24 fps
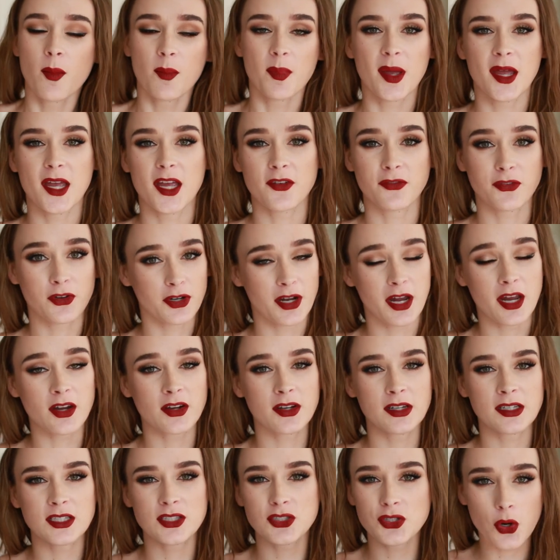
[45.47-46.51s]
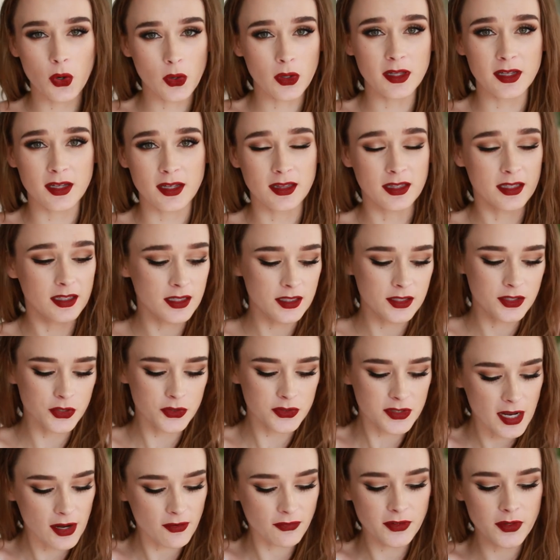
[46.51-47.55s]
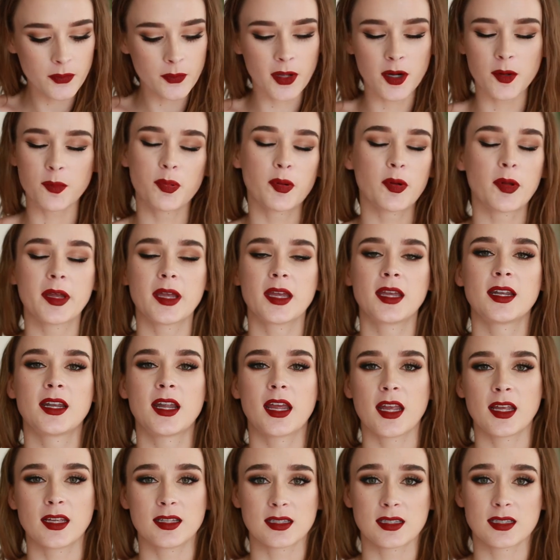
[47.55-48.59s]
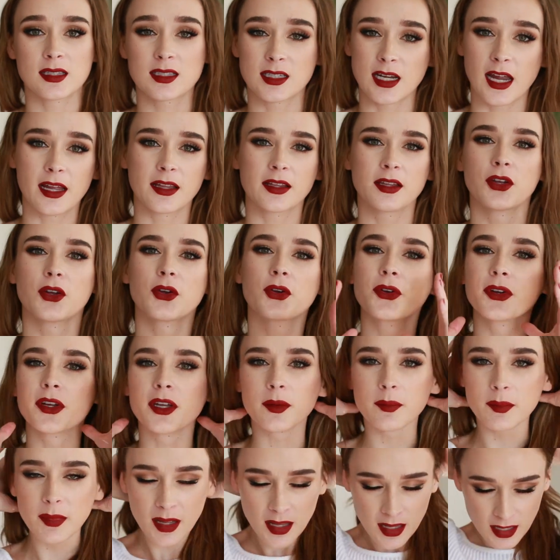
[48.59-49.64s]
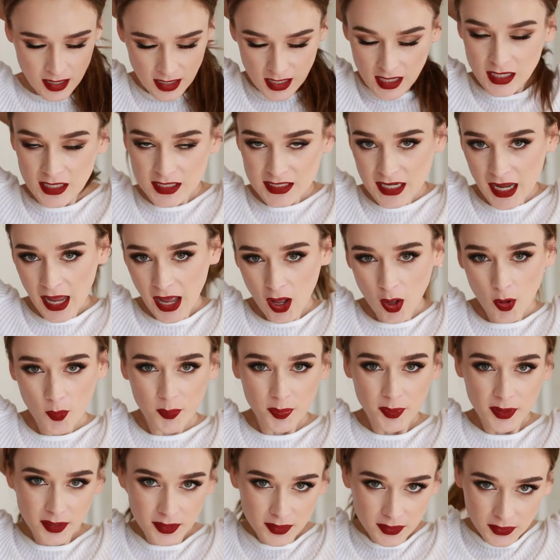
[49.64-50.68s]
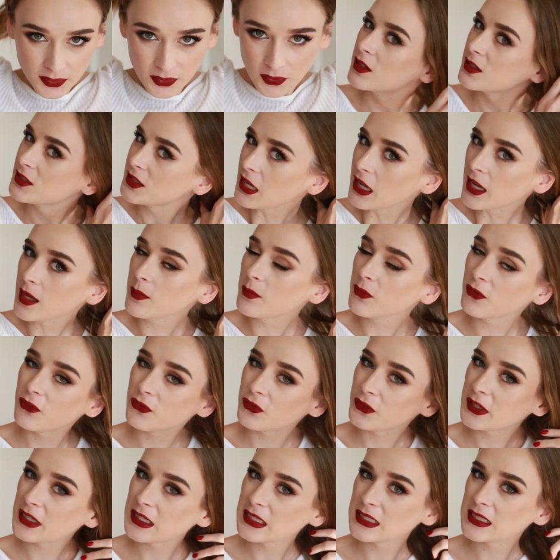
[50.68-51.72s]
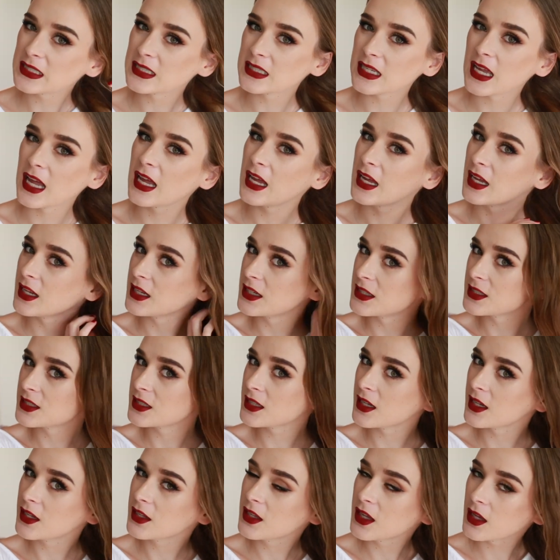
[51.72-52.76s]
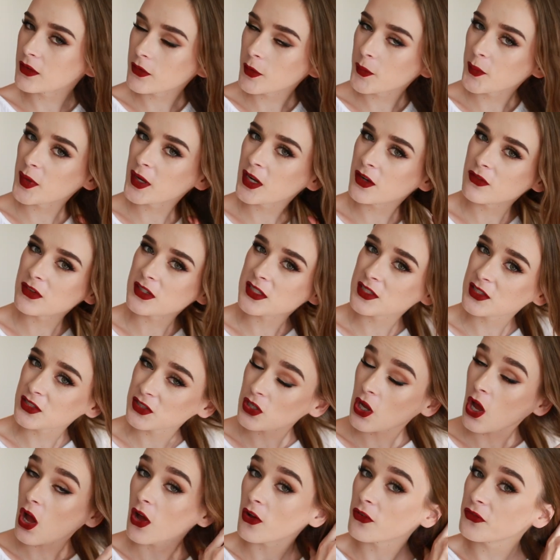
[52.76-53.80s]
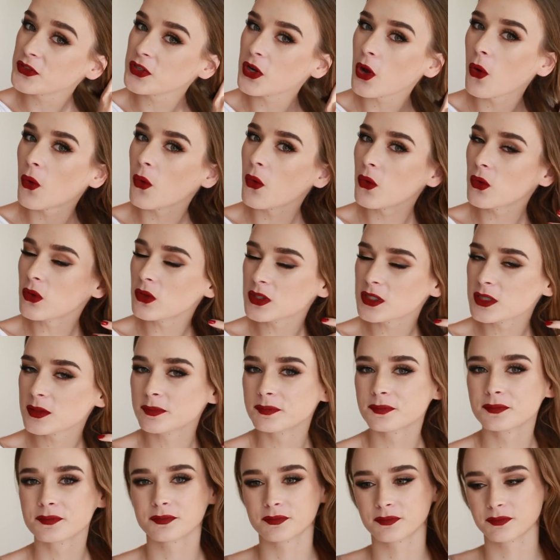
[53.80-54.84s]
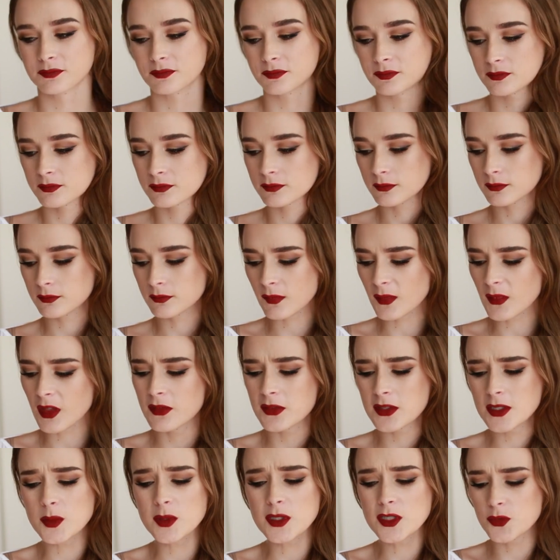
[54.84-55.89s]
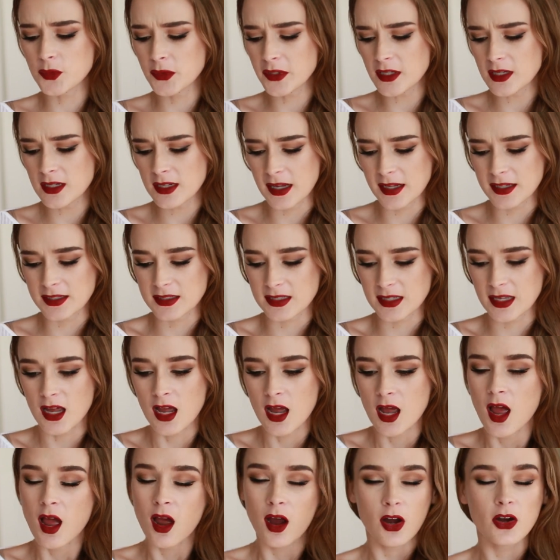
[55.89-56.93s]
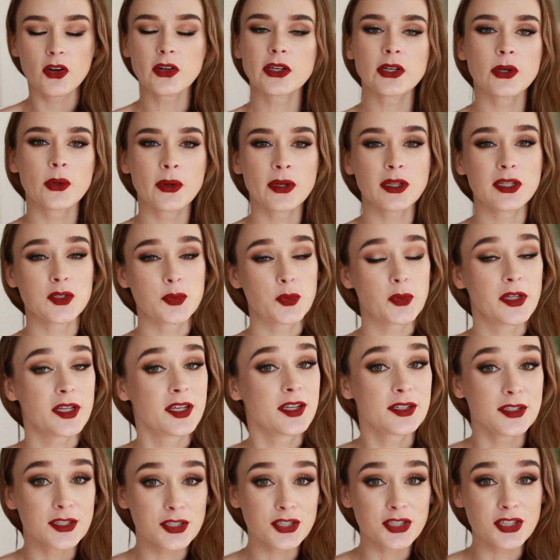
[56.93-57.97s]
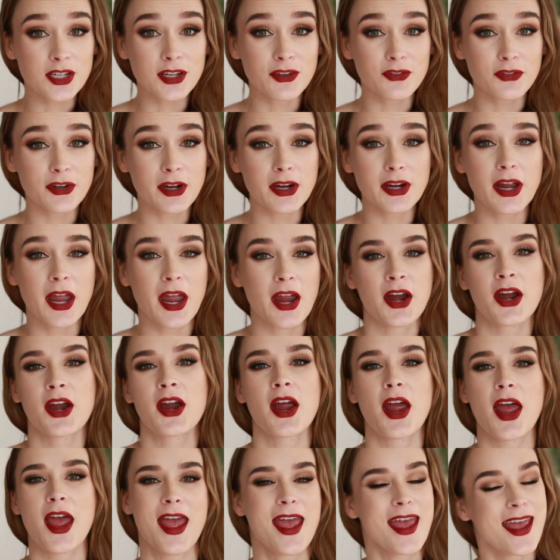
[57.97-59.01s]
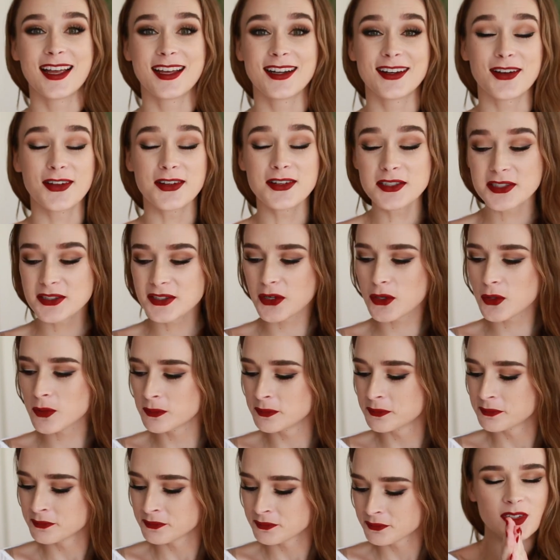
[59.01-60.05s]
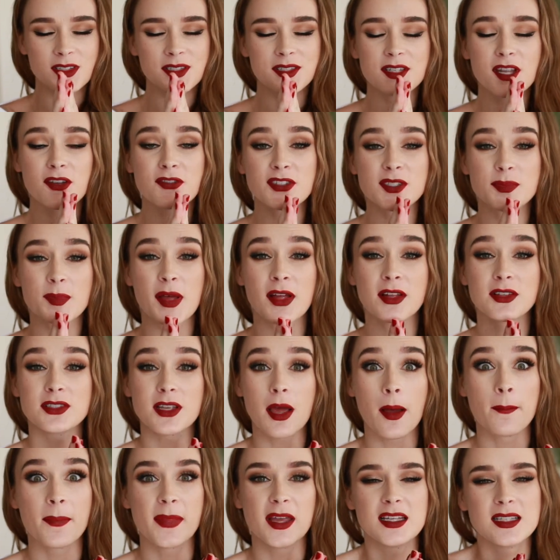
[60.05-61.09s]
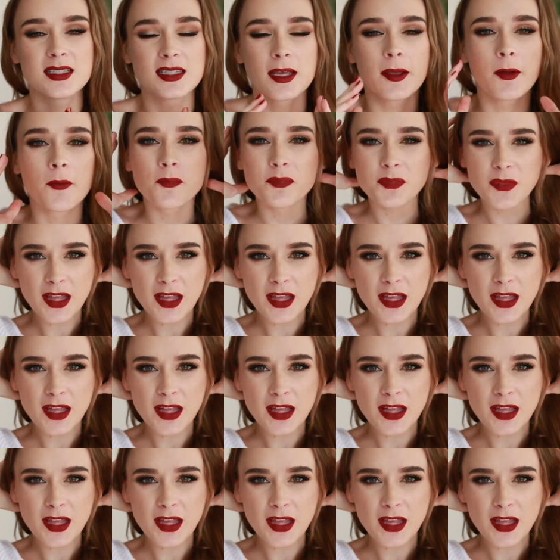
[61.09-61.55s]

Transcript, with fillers: But if your hair is totally clean, you definitely wanna put in a styling cream to help tame frizz and give a bit of a soft hold. This one's really nice Argan oil is really conditioning for your hair, and also this stuff smells amazing.